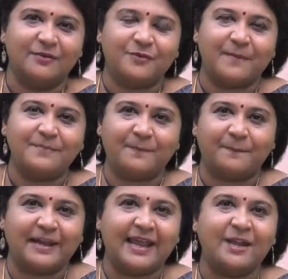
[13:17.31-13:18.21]
from the
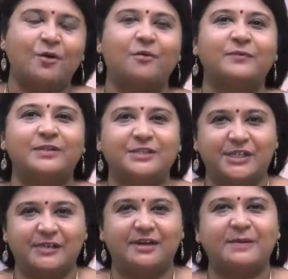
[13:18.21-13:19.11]
plane of a
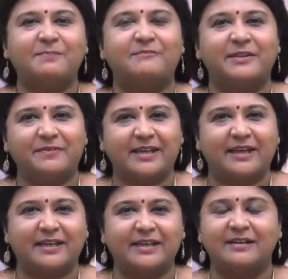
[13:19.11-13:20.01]
Jivatma, when we
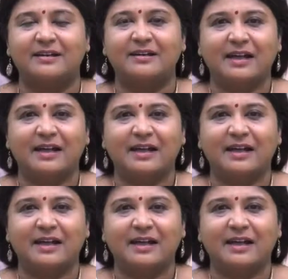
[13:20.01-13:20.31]
are here,